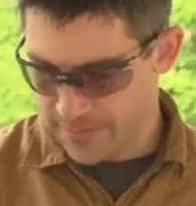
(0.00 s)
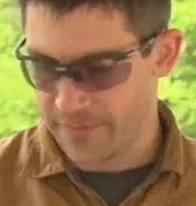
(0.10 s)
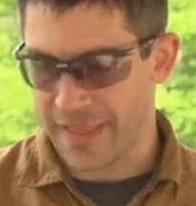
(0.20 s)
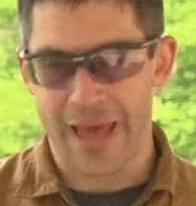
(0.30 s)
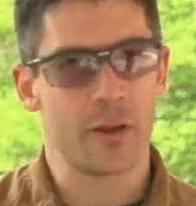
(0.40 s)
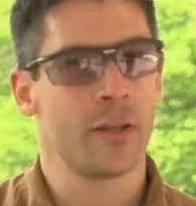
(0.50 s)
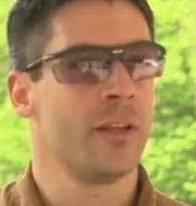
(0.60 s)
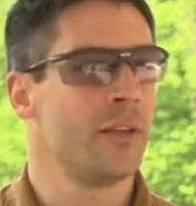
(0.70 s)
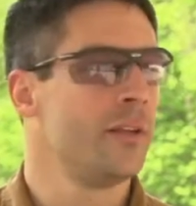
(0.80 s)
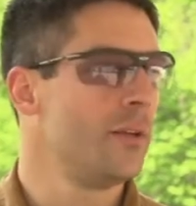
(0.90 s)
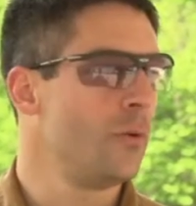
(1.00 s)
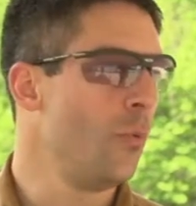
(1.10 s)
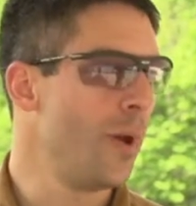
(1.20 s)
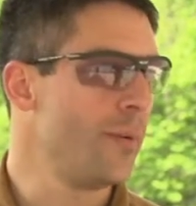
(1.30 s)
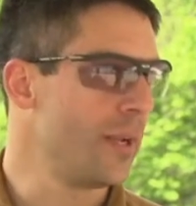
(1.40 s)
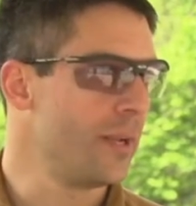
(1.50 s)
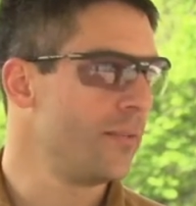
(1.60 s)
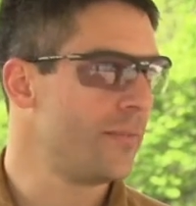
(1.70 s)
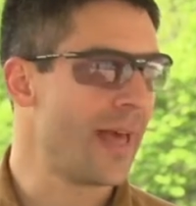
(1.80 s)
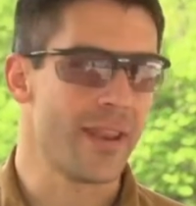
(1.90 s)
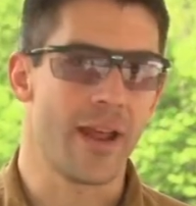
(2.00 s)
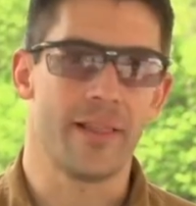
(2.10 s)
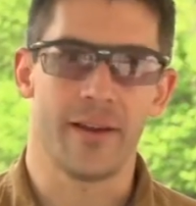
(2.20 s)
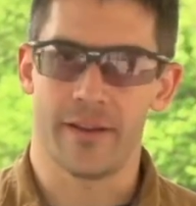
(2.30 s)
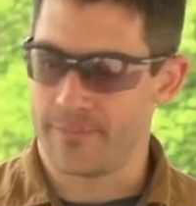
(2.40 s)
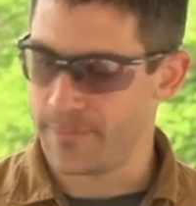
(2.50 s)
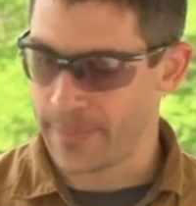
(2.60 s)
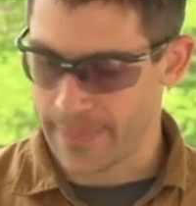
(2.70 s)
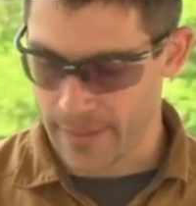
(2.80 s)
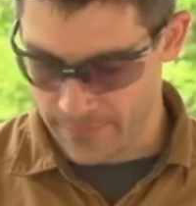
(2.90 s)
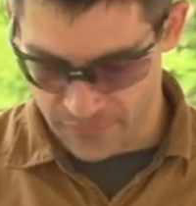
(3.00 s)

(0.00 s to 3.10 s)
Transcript: flat webbing, flat nylon up